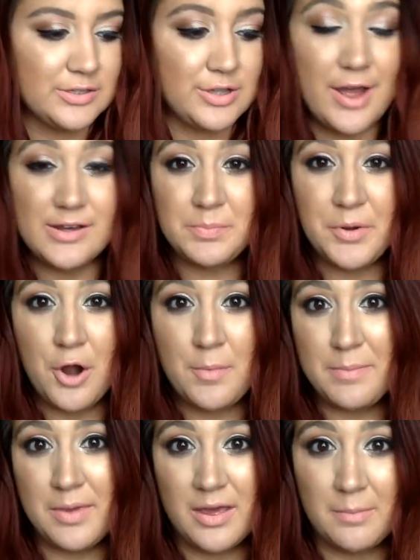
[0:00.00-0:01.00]
So I just put all my
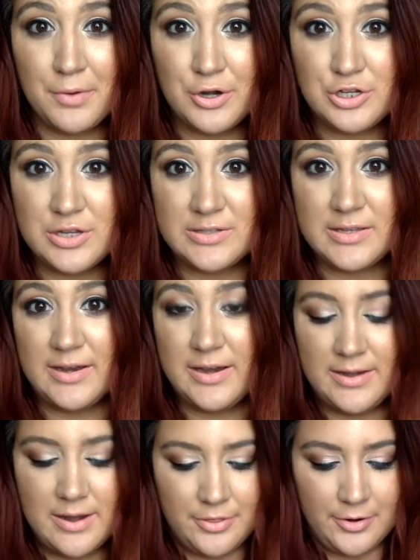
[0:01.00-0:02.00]
makeup brushes in
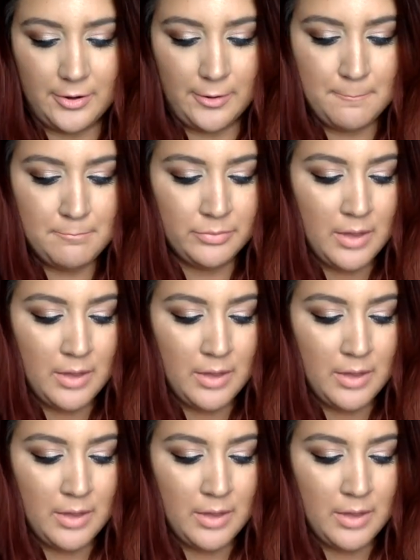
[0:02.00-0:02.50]
another